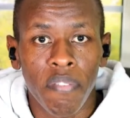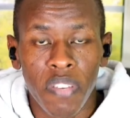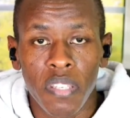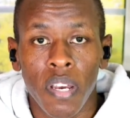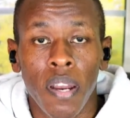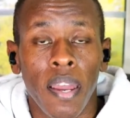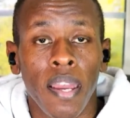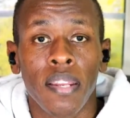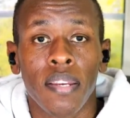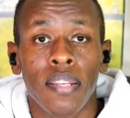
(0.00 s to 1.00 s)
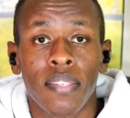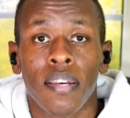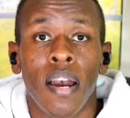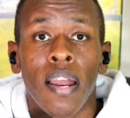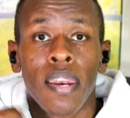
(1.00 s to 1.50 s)
visa, and it's
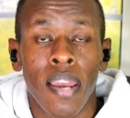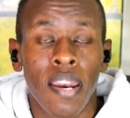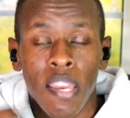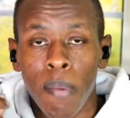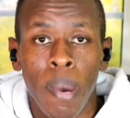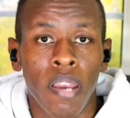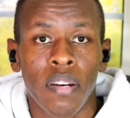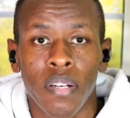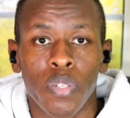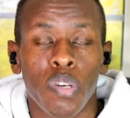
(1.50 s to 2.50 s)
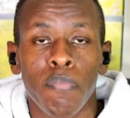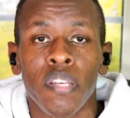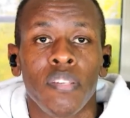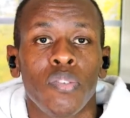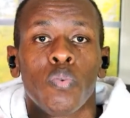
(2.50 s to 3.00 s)
a non-immigrant. So it
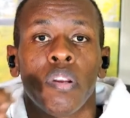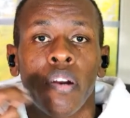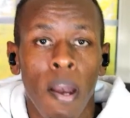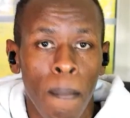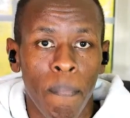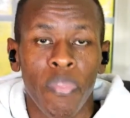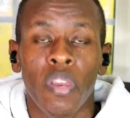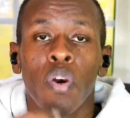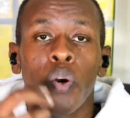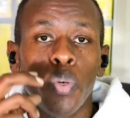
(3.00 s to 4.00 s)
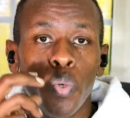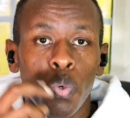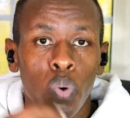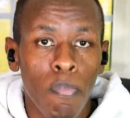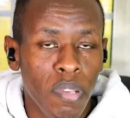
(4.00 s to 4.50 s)
means you'll come,
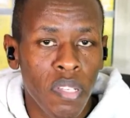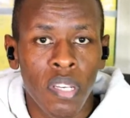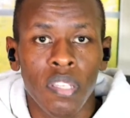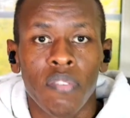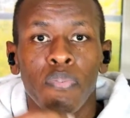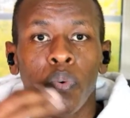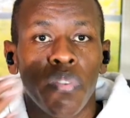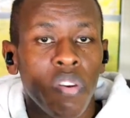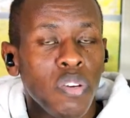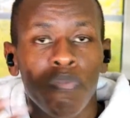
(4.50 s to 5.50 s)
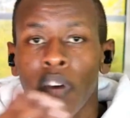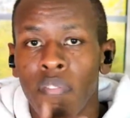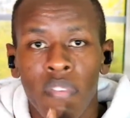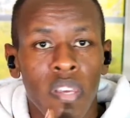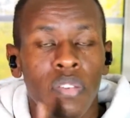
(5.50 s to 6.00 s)
do your business for 3 to
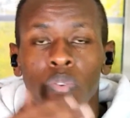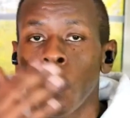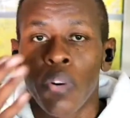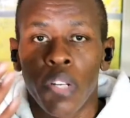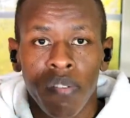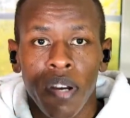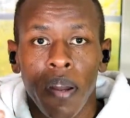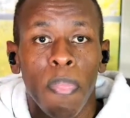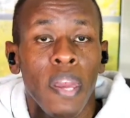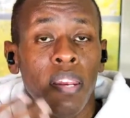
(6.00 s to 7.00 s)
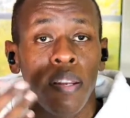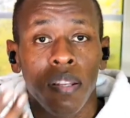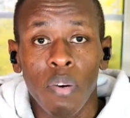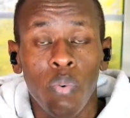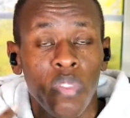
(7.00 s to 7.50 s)
5 years or whatever. And
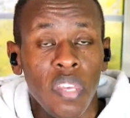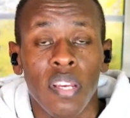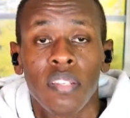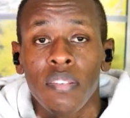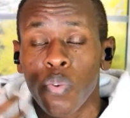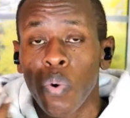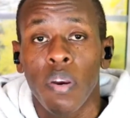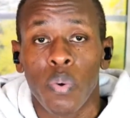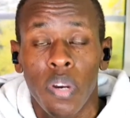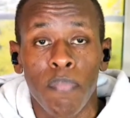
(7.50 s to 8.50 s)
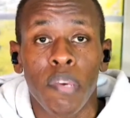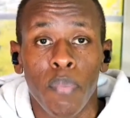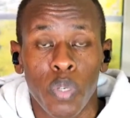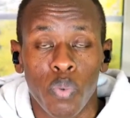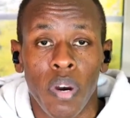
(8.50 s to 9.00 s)
the good thing is you can be able to